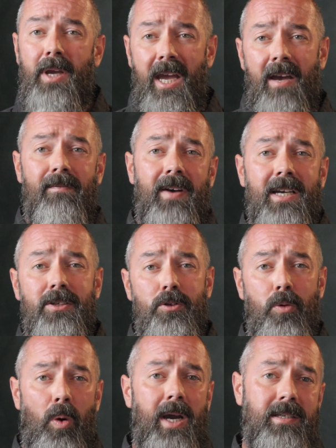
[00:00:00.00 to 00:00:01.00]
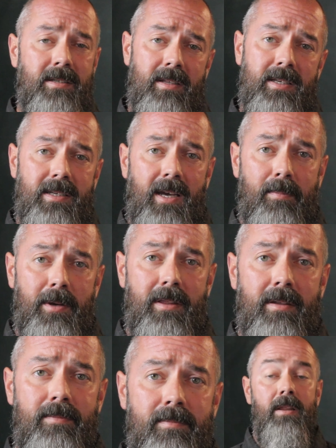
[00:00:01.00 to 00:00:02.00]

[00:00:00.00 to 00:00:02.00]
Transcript: can't fast twice on the Sabbath.